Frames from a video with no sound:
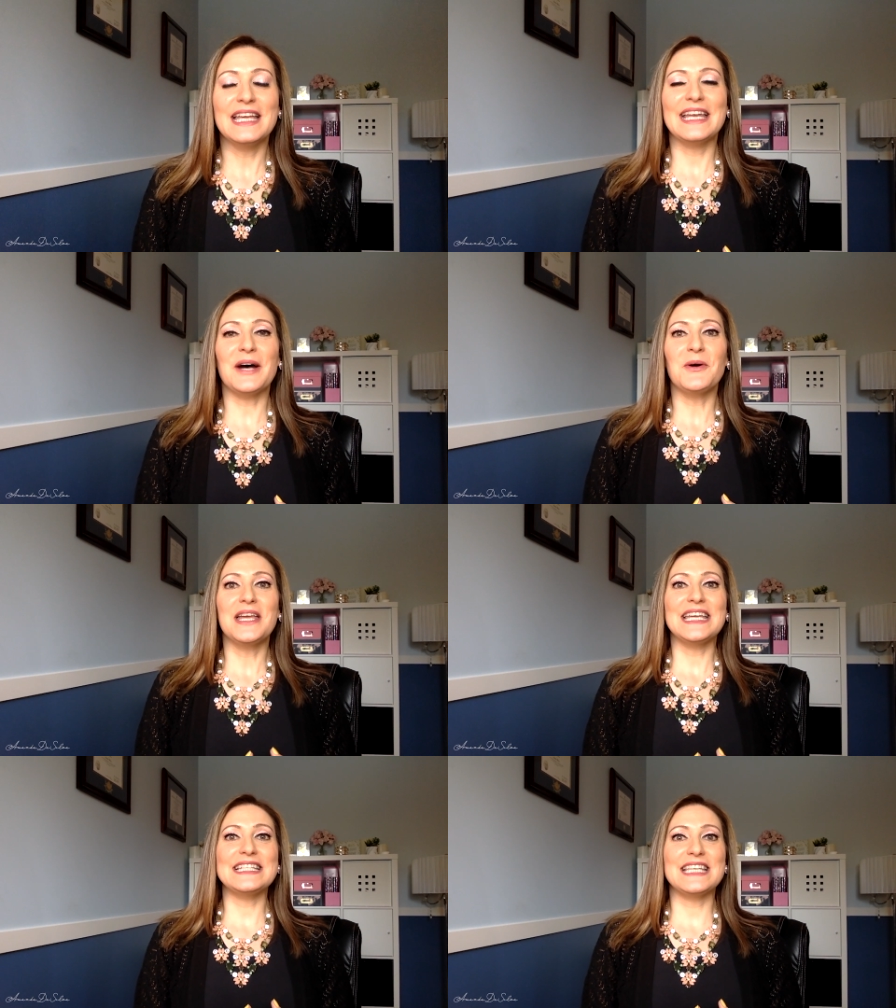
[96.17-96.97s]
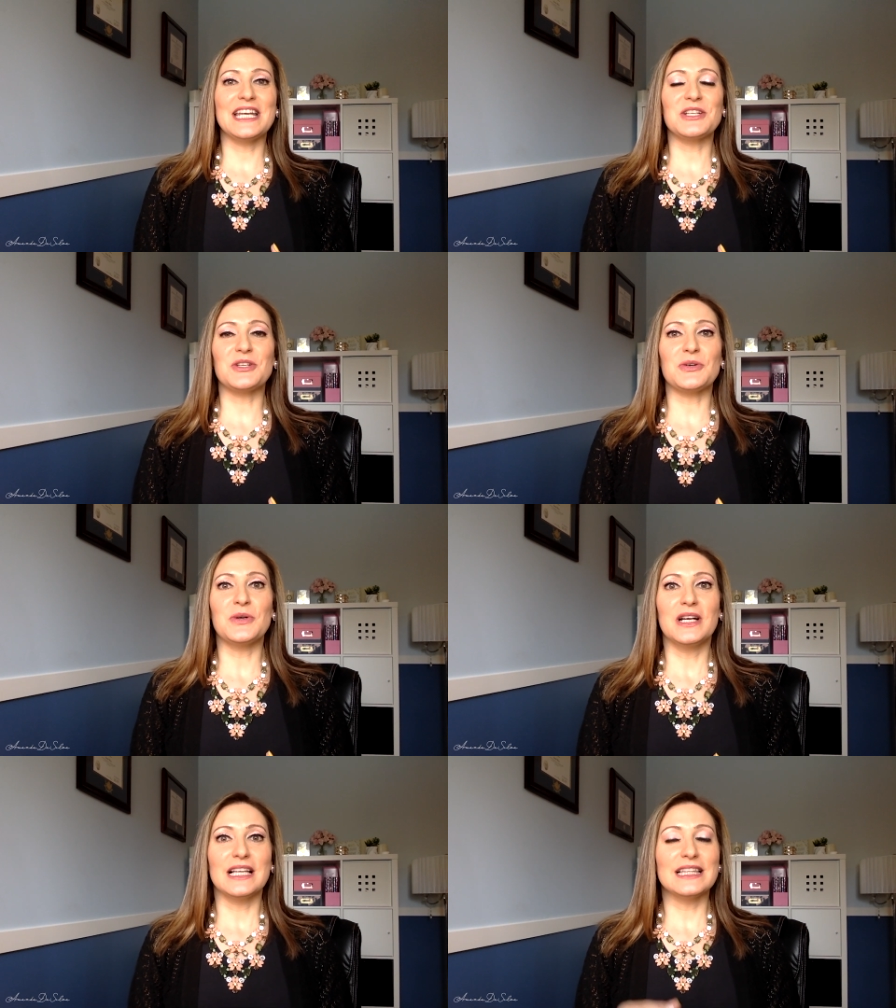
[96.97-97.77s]
Now, it takes you
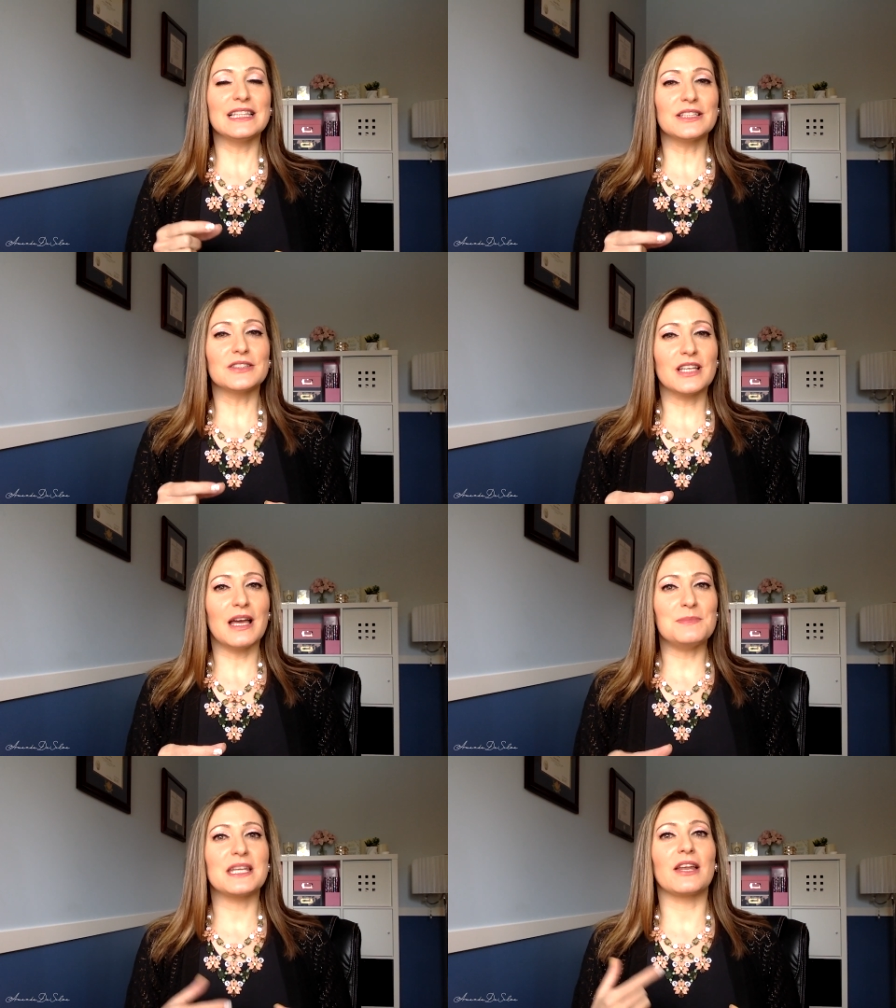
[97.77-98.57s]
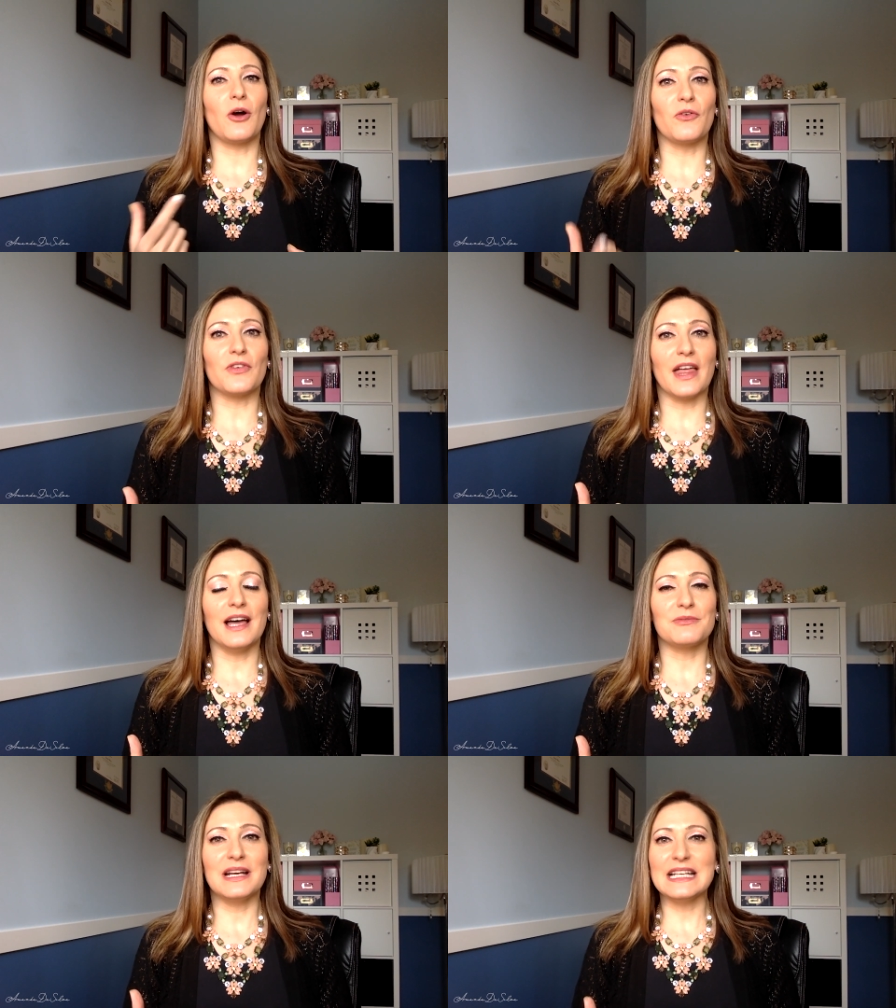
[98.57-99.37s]
little time to get over
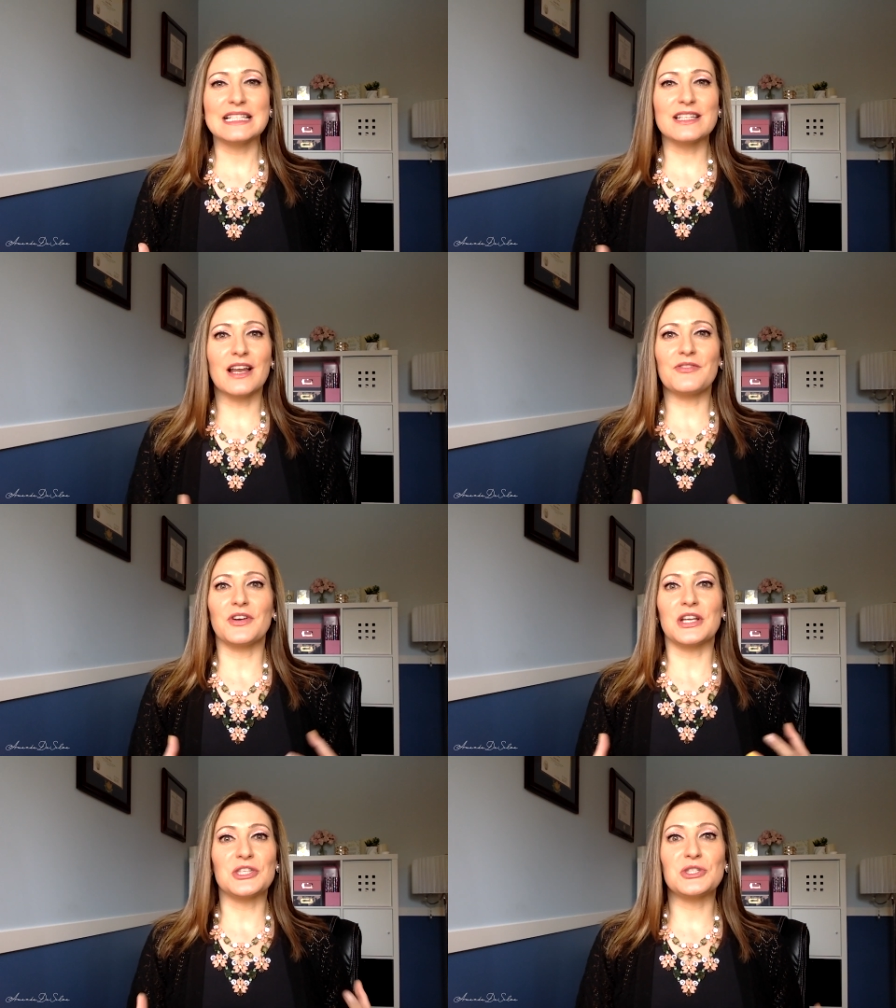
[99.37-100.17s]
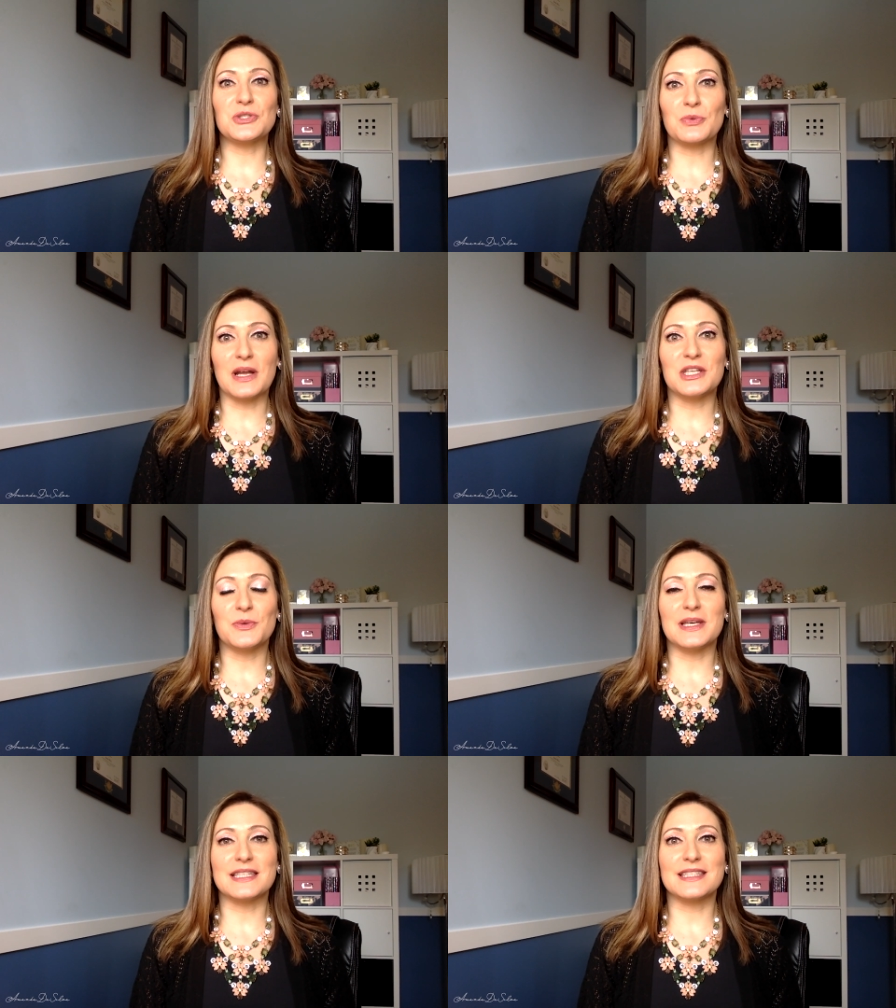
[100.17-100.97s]
that, right? It's not a very
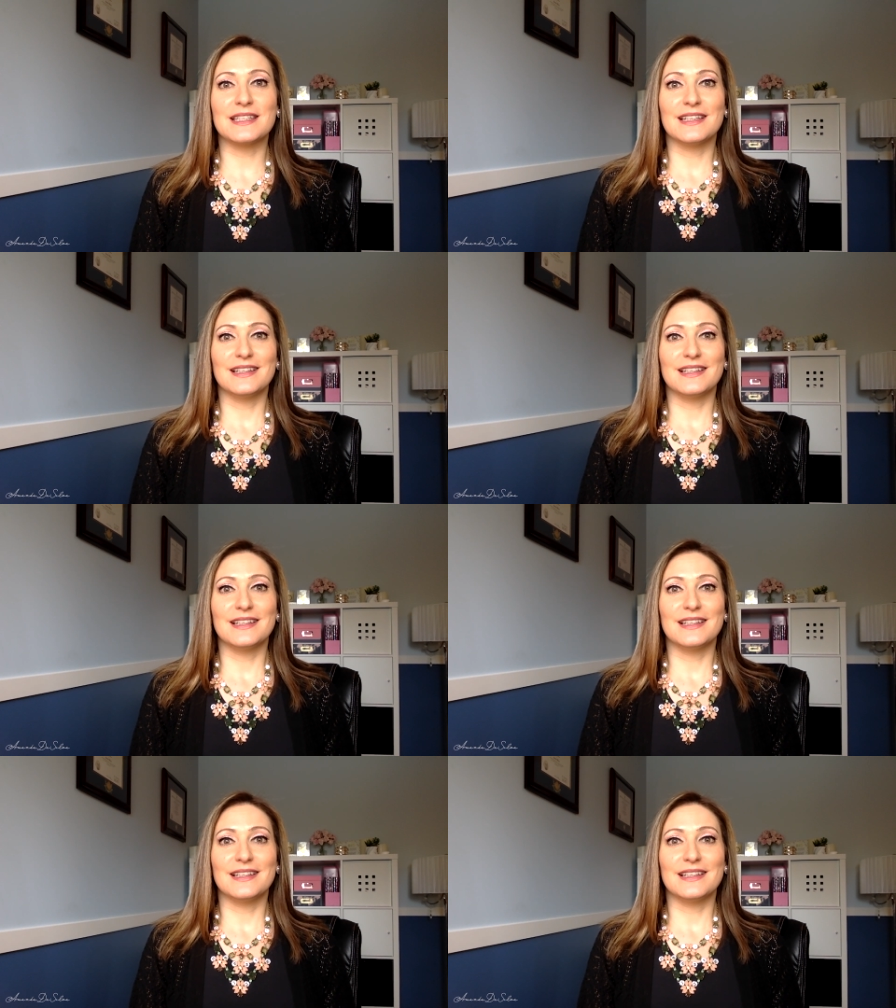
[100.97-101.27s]
strenuous